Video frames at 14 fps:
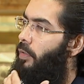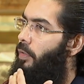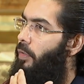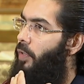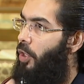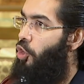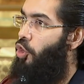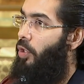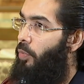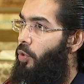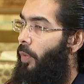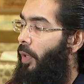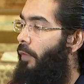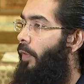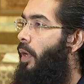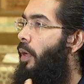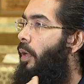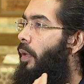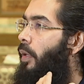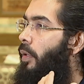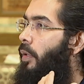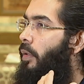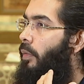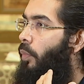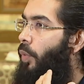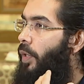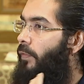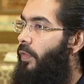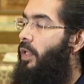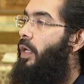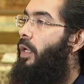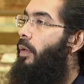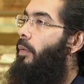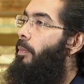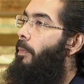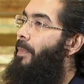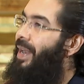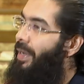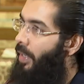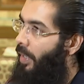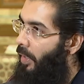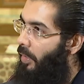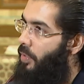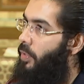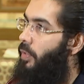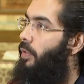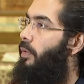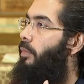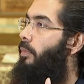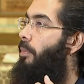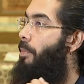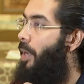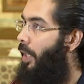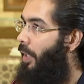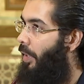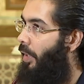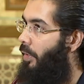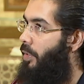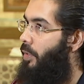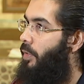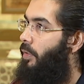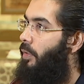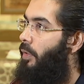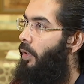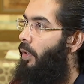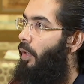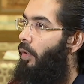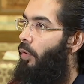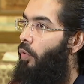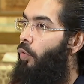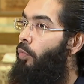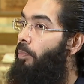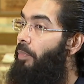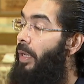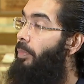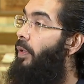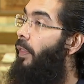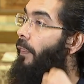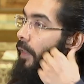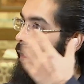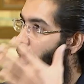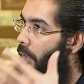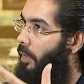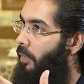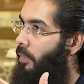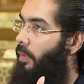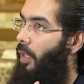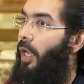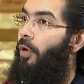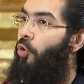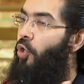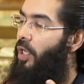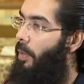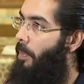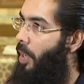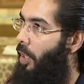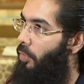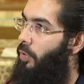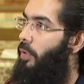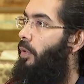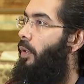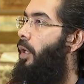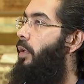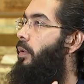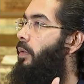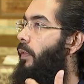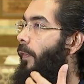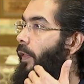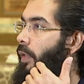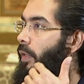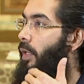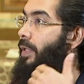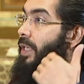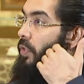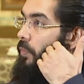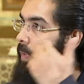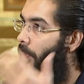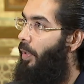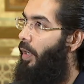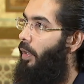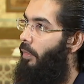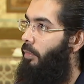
century which we're living, we've seen billionaires, millionaires, whom people think and read about and think that these people